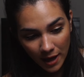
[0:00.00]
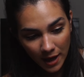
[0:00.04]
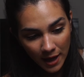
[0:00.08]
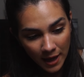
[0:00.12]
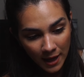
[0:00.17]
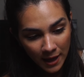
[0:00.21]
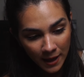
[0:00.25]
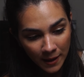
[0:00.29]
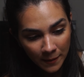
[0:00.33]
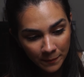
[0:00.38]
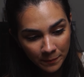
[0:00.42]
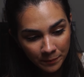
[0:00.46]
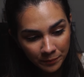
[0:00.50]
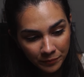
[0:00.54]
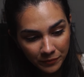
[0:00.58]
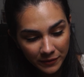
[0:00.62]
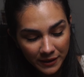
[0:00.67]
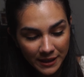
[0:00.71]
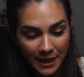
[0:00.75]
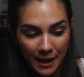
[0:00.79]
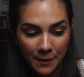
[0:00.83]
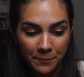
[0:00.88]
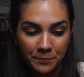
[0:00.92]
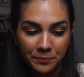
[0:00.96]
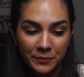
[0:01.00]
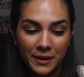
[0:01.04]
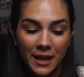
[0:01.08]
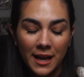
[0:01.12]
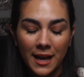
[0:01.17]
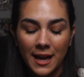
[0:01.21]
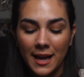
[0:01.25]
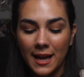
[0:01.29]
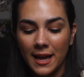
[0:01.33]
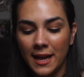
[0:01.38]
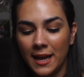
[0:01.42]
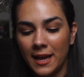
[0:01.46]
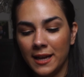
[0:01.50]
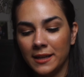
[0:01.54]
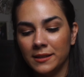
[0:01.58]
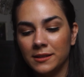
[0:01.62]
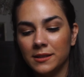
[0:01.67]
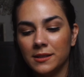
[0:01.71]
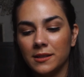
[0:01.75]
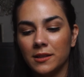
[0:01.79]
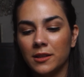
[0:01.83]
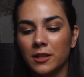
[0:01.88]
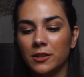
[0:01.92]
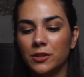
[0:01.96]
Yeah.
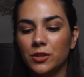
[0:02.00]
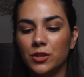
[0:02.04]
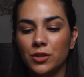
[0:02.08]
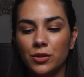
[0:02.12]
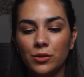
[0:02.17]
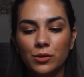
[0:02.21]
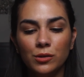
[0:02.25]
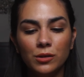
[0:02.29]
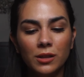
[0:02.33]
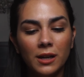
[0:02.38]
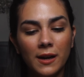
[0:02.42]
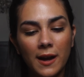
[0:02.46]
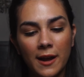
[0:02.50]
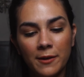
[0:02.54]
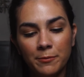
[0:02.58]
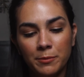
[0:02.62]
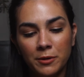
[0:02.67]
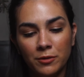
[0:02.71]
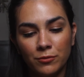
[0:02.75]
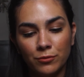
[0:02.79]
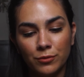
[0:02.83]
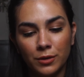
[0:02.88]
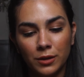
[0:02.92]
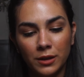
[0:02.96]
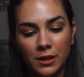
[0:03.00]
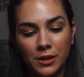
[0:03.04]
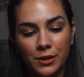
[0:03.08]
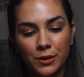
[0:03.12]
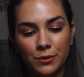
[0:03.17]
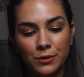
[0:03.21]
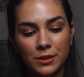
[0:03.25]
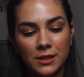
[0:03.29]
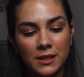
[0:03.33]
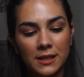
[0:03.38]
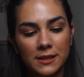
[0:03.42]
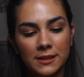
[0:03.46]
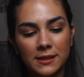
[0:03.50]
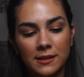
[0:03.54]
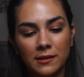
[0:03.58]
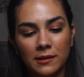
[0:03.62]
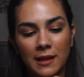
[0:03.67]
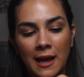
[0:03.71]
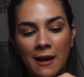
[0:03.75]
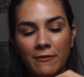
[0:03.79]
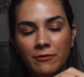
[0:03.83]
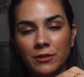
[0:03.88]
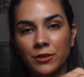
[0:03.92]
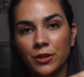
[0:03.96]
And the two that I've been really using is the
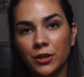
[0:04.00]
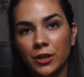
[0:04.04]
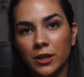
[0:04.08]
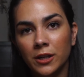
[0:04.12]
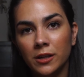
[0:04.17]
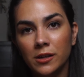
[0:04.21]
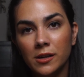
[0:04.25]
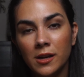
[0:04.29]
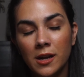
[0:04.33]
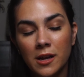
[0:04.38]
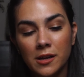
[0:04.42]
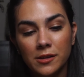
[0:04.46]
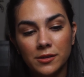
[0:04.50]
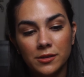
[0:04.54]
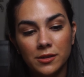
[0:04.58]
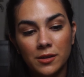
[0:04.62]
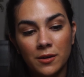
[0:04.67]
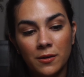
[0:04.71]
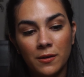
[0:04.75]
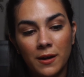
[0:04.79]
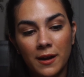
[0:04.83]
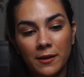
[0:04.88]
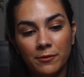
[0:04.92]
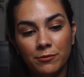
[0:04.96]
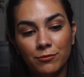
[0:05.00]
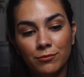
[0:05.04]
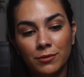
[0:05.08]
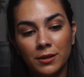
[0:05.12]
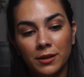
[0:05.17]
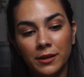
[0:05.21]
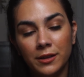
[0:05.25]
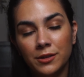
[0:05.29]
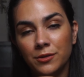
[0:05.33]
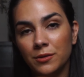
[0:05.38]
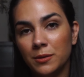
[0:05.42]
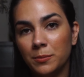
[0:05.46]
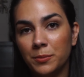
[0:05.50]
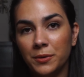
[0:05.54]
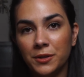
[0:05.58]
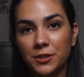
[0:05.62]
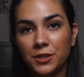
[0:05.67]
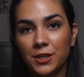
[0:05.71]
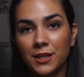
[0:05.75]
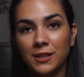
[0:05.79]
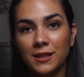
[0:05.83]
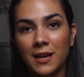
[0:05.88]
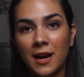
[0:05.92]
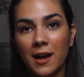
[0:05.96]
lavender. So I really do
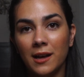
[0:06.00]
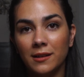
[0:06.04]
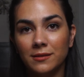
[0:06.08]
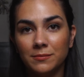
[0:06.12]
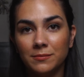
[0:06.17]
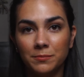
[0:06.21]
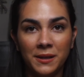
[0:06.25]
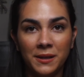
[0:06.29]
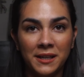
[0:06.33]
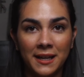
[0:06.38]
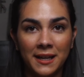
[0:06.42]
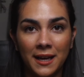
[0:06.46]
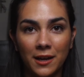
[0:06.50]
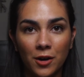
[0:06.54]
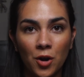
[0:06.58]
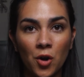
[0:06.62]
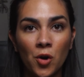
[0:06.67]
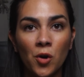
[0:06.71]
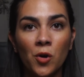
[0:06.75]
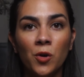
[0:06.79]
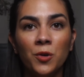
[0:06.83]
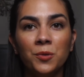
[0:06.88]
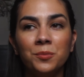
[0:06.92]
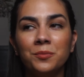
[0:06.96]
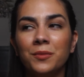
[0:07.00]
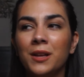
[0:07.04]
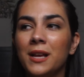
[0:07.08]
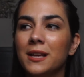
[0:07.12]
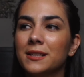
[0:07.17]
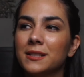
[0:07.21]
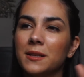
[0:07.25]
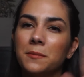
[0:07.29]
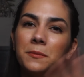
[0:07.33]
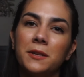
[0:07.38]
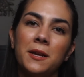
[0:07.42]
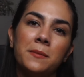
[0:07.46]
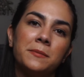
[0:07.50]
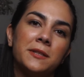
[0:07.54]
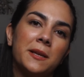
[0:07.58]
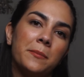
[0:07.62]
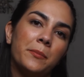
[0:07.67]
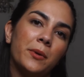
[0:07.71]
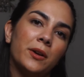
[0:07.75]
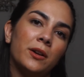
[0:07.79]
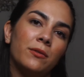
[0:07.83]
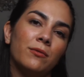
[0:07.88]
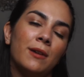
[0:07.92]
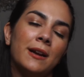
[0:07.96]
appreciate that being at home. Sometimes I
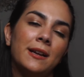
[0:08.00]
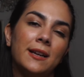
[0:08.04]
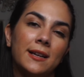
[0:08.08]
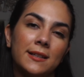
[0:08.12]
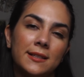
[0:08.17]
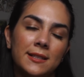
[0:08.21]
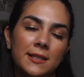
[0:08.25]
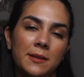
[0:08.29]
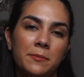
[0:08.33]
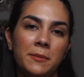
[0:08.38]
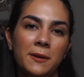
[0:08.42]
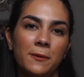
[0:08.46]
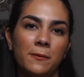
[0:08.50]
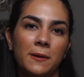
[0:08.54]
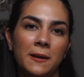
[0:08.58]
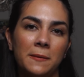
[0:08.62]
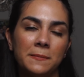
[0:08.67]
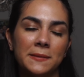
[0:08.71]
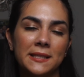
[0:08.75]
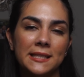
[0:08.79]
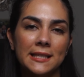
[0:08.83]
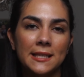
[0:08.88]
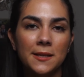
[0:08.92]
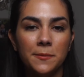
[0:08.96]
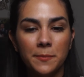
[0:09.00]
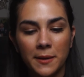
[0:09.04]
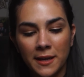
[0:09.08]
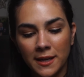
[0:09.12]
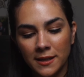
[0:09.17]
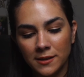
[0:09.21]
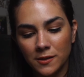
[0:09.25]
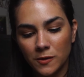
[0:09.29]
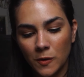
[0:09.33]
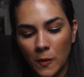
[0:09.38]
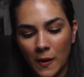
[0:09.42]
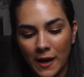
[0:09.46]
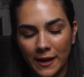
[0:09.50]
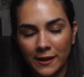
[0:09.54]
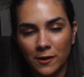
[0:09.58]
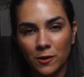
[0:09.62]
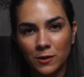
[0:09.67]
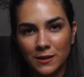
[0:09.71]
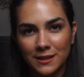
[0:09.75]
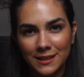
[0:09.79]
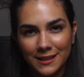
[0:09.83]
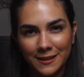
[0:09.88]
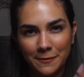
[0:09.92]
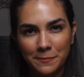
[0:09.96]
put it right next to me when I'm sleeping, so I go
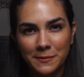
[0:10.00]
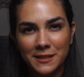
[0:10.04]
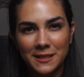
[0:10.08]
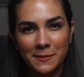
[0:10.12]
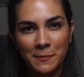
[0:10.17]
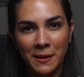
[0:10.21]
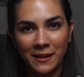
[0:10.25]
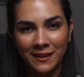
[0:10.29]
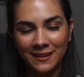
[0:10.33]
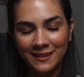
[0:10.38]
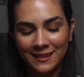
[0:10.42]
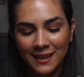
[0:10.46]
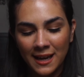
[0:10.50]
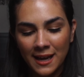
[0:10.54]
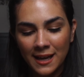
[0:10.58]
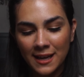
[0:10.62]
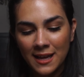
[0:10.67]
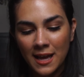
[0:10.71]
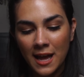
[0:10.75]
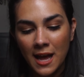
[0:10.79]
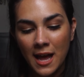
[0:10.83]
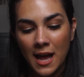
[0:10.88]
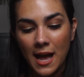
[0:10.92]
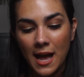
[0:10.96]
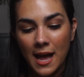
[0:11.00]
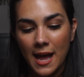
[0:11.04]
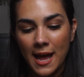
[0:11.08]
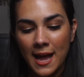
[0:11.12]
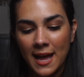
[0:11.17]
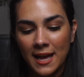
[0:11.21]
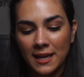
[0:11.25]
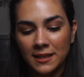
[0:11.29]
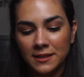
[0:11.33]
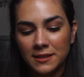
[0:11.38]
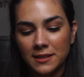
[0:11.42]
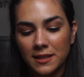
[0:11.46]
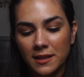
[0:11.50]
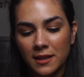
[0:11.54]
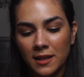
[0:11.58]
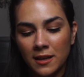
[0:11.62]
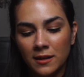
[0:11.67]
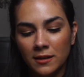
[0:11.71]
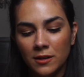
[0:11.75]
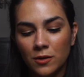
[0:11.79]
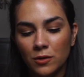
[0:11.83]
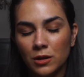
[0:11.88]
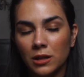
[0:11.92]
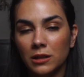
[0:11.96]
to sleep smelling that. And the
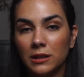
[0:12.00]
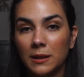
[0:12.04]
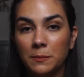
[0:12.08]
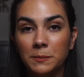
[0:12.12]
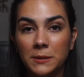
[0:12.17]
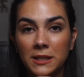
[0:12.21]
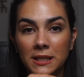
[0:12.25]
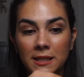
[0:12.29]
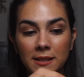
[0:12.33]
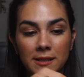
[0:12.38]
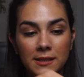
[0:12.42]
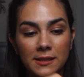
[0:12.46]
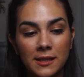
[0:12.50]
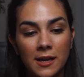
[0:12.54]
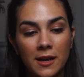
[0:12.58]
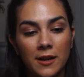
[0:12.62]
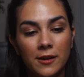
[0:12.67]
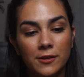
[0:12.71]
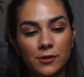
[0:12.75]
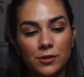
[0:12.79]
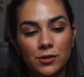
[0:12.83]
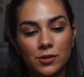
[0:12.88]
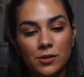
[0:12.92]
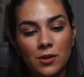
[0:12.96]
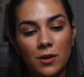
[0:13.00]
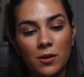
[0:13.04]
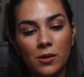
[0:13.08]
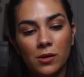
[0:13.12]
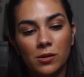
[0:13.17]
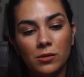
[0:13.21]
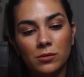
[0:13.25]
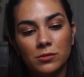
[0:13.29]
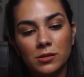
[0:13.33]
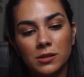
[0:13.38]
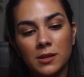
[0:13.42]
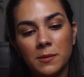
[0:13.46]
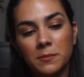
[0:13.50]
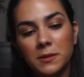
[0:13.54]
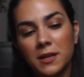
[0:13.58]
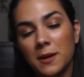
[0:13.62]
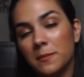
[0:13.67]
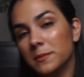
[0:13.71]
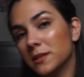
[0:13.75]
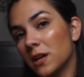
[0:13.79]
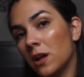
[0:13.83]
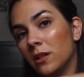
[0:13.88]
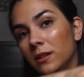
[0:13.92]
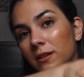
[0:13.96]
eucalyptus, so
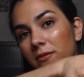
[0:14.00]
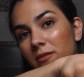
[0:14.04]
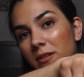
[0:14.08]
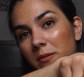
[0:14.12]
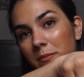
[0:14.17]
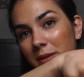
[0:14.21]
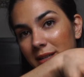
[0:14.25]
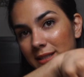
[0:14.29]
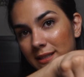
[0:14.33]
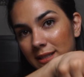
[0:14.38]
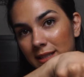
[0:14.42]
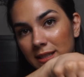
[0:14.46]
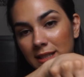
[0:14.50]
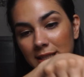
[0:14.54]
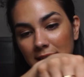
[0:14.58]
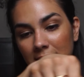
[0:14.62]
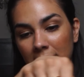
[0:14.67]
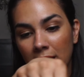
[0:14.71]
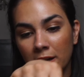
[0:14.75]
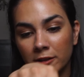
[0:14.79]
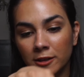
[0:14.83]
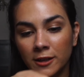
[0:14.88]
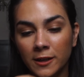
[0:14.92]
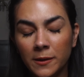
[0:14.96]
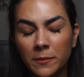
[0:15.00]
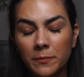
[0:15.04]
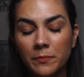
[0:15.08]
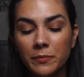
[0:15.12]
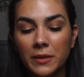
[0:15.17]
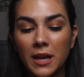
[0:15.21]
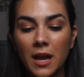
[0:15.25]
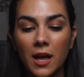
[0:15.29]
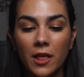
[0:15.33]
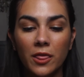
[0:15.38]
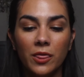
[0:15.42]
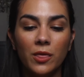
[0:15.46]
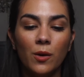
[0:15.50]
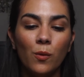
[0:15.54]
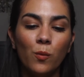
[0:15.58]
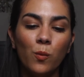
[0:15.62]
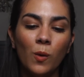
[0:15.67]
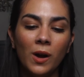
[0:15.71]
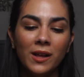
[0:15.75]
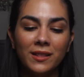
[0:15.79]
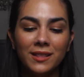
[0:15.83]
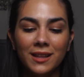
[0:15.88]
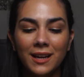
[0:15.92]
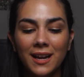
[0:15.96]
sometimes I'll even mix it together. The
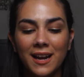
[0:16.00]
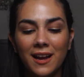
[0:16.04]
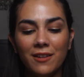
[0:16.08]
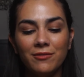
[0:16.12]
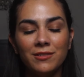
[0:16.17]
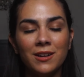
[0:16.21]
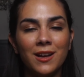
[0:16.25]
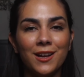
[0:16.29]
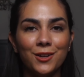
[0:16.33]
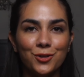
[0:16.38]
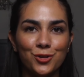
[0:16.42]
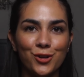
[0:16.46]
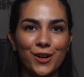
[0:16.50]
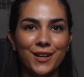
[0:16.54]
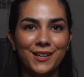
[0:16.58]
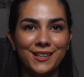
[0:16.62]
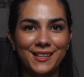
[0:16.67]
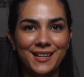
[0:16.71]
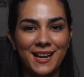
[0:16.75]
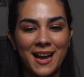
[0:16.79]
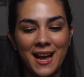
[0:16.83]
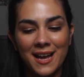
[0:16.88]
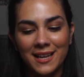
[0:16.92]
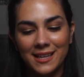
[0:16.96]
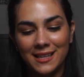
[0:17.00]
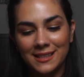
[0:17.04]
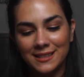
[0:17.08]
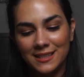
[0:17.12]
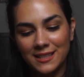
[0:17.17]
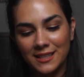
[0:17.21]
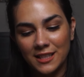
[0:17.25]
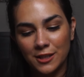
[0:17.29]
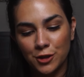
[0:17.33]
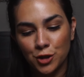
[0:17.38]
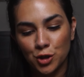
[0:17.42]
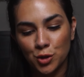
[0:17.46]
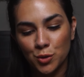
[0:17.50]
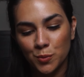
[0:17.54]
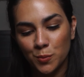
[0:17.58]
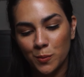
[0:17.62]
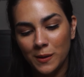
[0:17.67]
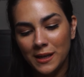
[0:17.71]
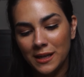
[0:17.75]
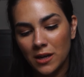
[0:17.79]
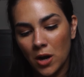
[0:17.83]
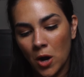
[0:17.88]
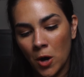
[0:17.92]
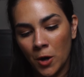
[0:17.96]
one that I have not tried yet, it's the
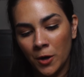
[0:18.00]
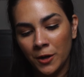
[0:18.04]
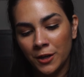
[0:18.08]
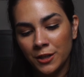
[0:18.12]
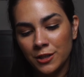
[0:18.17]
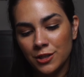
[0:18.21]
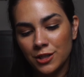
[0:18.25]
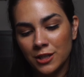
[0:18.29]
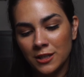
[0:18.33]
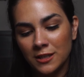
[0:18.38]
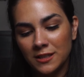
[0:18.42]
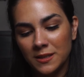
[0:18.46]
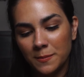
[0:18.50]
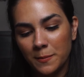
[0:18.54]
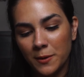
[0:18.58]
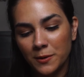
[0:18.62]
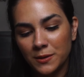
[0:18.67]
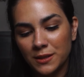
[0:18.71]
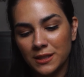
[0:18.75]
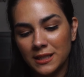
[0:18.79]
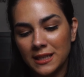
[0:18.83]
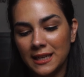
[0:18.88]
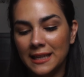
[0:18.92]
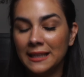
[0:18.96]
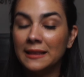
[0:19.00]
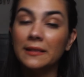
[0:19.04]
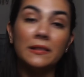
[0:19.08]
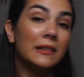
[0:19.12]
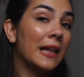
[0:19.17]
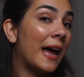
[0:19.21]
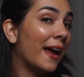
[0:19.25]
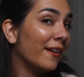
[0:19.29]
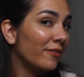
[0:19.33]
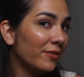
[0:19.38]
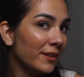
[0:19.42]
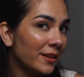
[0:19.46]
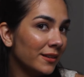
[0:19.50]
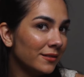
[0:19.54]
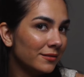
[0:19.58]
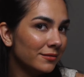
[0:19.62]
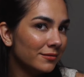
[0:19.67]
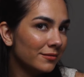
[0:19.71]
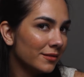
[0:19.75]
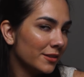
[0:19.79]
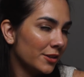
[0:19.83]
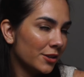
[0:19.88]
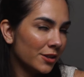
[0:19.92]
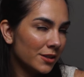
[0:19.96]
sweet orange, and it's supposed to enliven
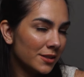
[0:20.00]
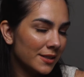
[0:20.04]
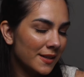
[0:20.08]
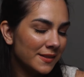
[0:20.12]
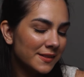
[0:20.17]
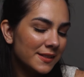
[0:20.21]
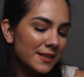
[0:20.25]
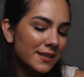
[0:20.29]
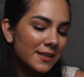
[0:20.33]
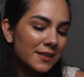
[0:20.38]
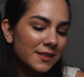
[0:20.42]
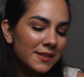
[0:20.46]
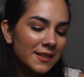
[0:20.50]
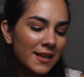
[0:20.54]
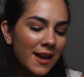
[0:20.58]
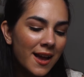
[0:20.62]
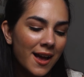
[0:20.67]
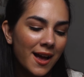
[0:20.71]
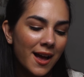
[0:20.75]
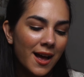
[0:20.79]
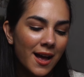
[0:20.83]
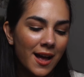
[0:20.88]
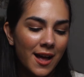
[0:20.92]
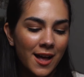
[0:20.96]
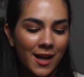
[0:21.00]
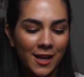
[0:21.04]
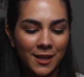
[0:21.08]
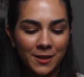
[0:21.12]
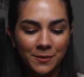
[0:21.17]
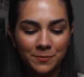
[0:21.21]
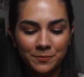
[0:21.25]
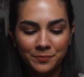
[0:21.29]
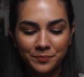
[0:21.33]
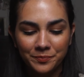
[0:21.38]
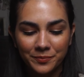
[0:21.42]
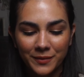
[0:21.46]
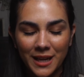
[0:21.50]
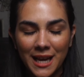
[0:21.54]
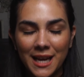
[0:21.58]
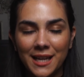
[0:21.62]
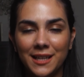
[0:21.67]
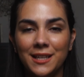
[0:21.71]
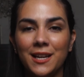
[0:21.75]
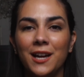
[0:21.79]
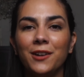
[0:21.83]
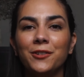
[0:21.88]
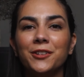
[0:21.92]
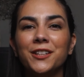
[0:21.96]
your senses.
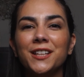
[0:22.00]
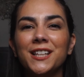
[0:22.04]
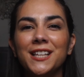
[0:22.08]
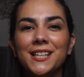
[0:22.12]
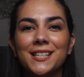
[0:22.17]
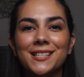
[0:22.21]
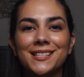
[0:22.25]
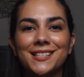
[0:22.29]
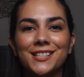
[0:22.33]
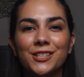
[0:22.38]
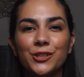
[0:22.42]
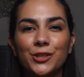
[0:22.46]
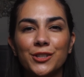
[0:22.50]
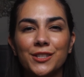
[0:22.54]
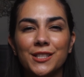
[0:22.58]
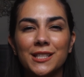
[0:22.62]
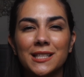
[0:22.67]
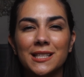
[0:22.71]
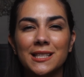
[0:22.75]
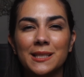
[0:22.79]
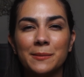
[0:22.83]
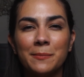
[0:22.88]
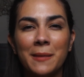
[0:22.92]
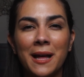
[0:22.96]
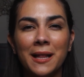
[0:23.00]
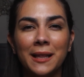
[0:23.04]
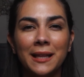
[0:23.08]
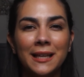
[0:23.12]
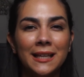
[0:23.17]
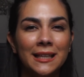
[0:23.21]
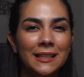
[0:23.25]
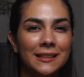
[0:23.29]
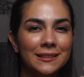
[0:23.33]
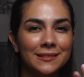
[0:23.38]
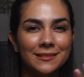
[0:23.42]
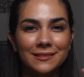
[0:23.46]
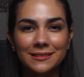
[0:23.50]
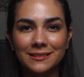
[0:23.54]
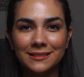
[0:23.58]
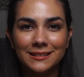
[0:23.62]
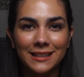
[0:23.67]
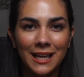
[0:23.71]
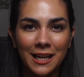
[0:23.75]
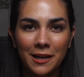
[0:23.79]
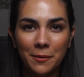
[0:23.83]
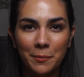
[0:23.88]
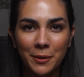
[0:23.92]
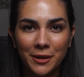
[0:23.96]
Not really a citrus smelling
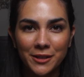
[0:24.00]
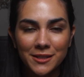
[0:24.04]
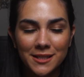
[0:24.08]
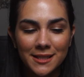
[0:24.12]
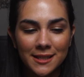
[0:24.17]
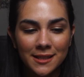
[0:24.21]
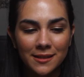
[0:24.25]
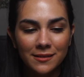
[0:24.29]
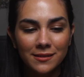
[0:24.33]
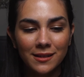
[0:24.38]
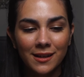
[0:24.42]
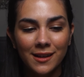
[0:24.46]
kind of person.